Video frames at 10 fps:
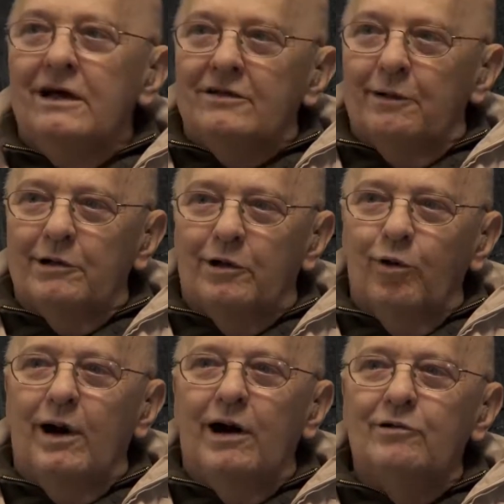that would
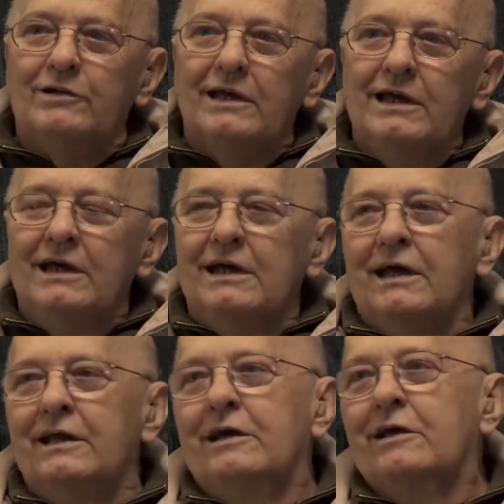go out
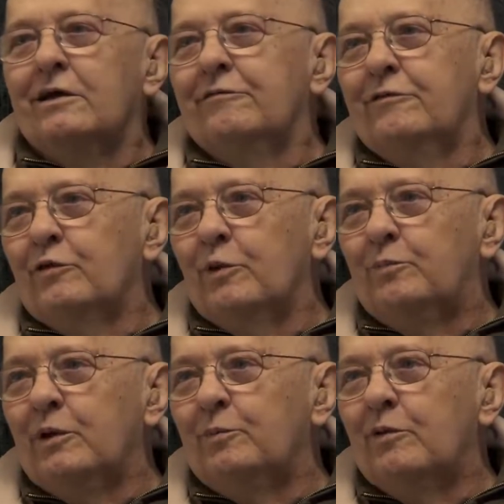and interview the
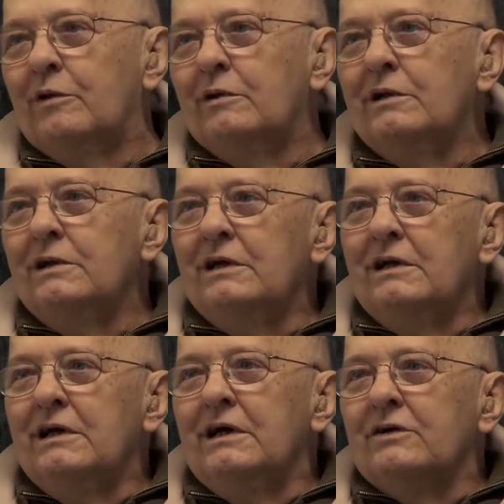people
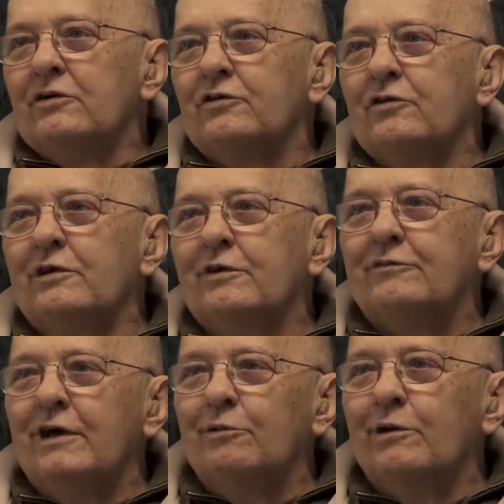to see if
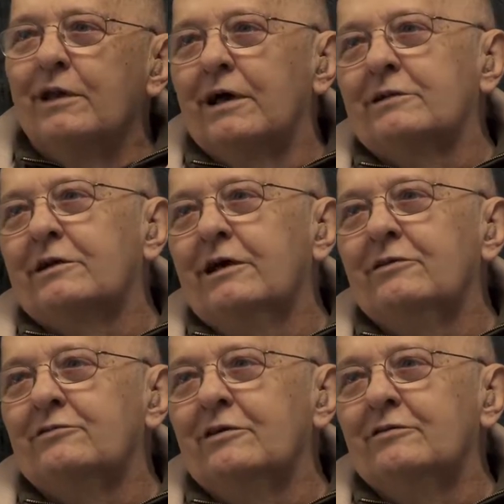they were
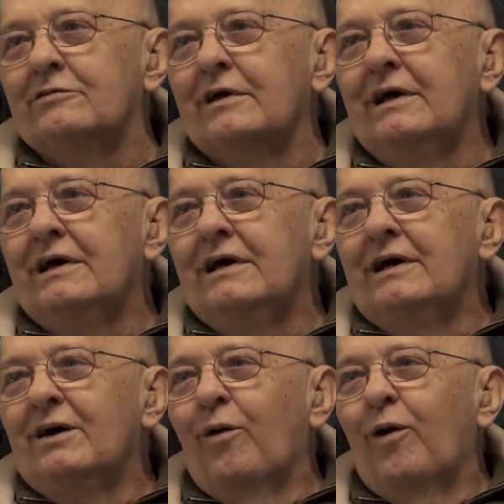nutcases
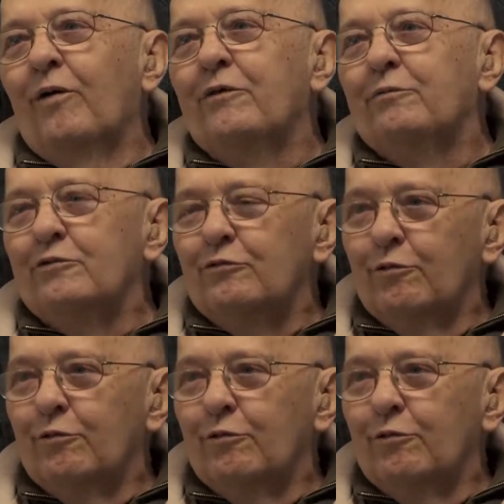or if it was